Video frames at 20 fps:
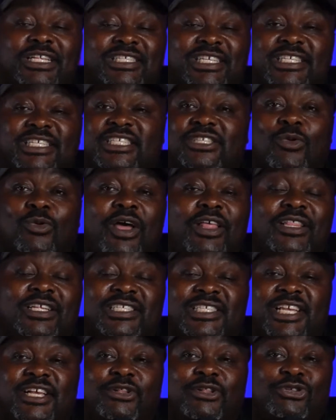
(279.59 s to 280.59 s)
This is the way the
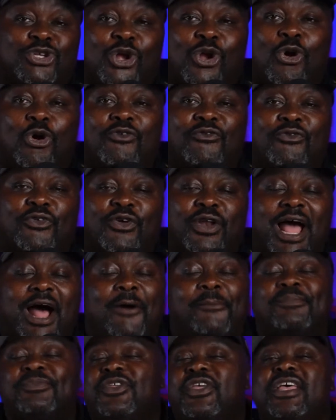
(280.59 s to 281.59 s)
Steelers are going for now.
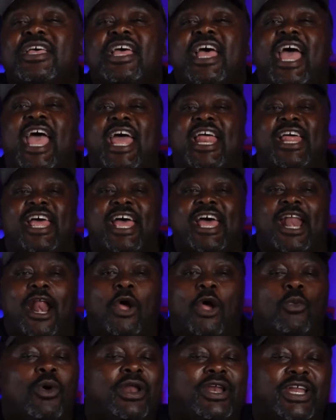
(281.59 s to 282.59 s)
And I
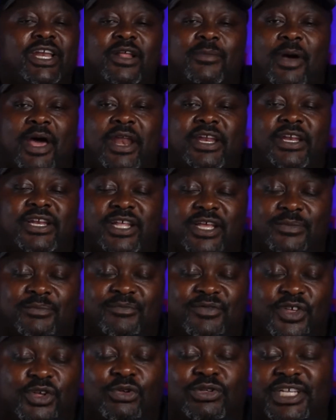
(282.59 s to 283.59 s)
don't want anybody to
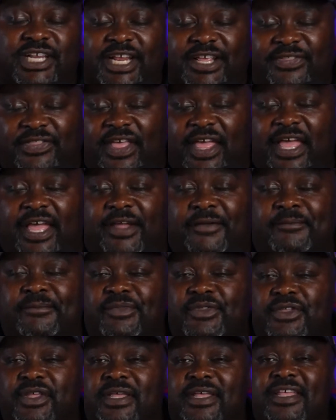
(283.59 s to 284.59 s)
confuse anything.
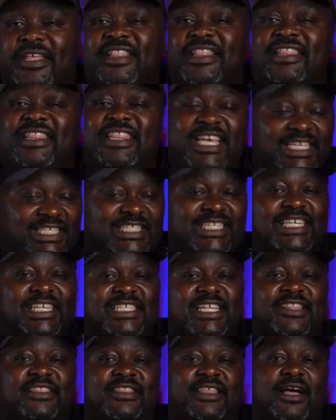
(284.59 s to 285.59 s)
This
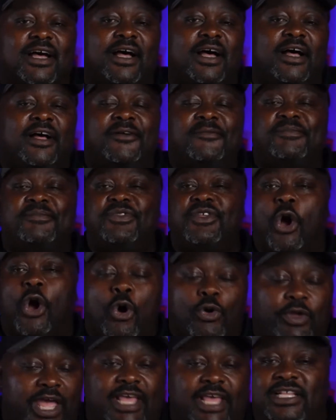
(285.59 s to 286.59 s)
isn't this
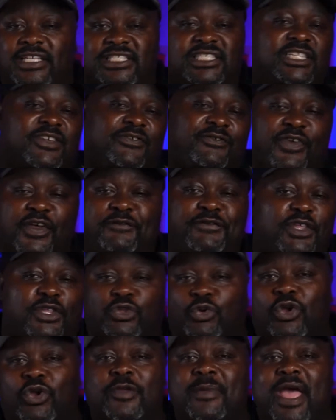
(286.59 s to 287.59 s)
is the
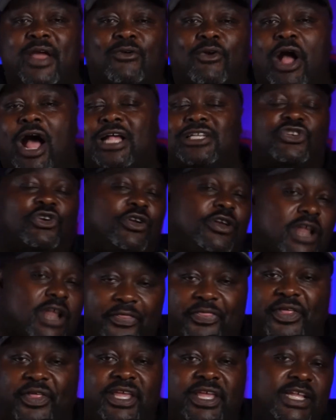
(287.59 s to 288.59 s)
53-man roster and
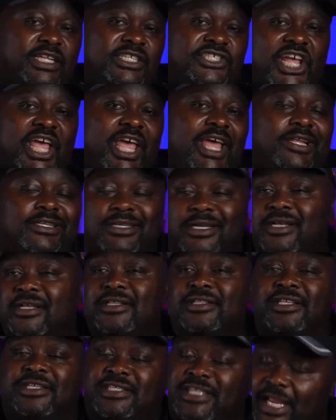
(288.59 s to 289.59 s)
nothing can change.
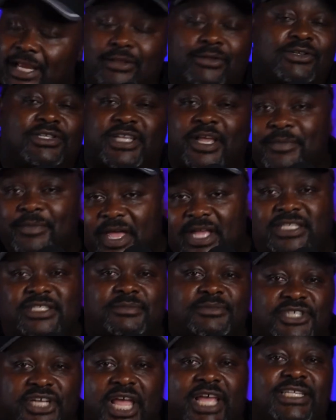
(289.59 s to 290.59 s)
The Steelers can make some
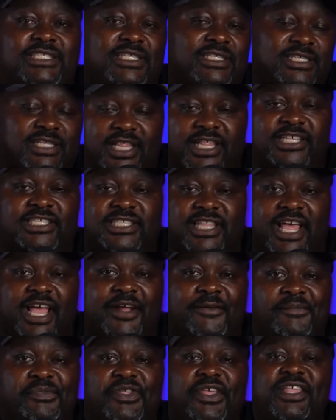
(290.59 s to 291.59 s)
changes to this thing.
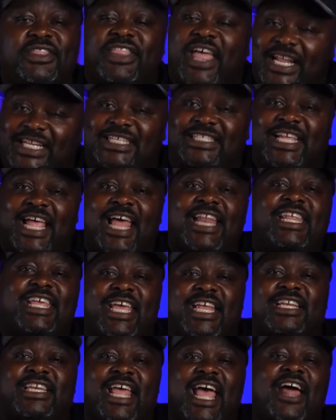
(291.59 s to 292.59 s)
They just had to
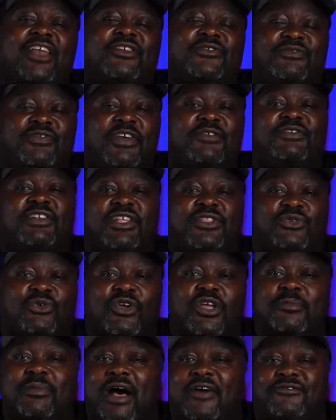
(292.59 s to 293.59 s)
get down to
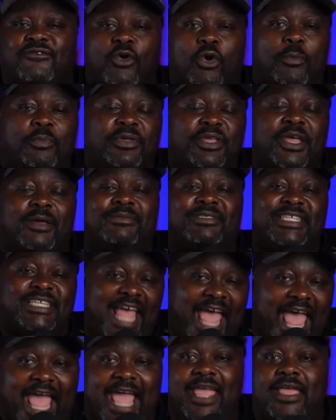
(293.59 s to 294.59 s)
53 by 4 p.m.
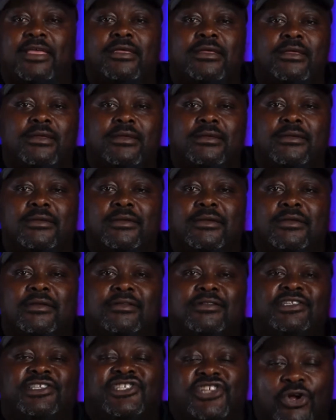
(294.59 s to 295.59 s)
today.
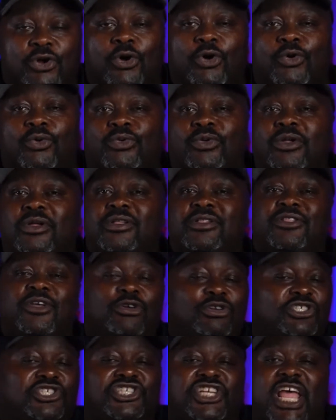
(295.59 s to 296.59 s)
So
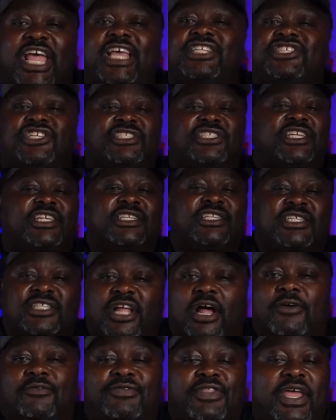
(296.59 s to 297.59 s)
there's changes and
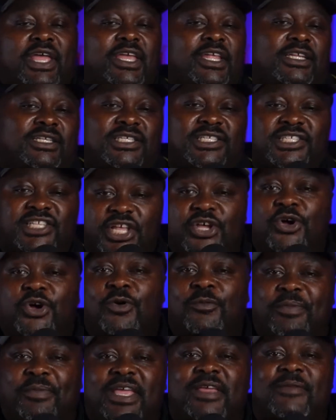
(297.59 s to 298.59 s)
stuff that can still
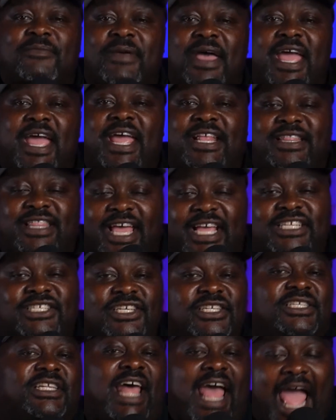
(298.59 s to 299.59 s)
be made. They
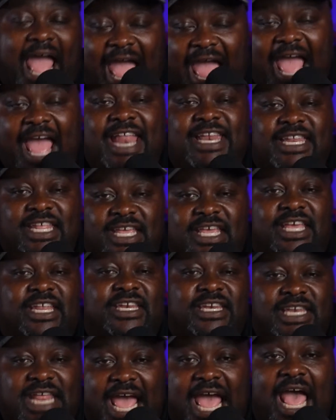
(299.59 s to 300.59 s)
just had to
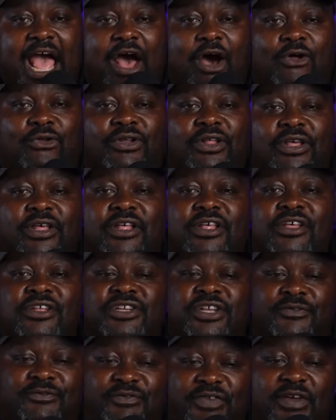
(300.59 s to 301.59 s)
get down to
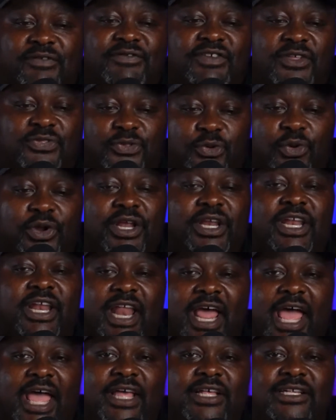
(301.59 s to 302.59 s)
53 today.